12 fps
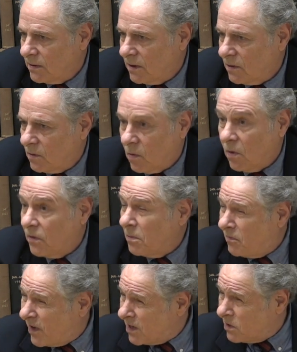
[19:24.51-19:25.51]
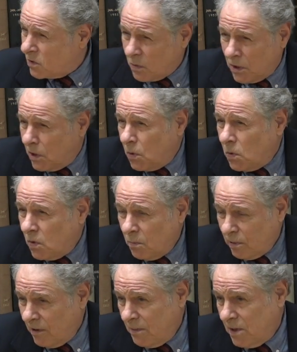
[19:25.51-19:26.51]
You know, all the vendors were local
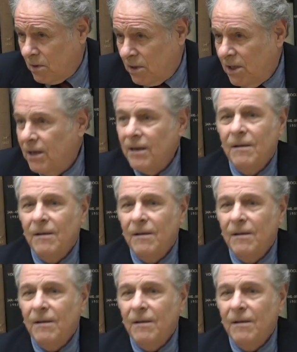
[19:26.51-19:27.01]
primarily.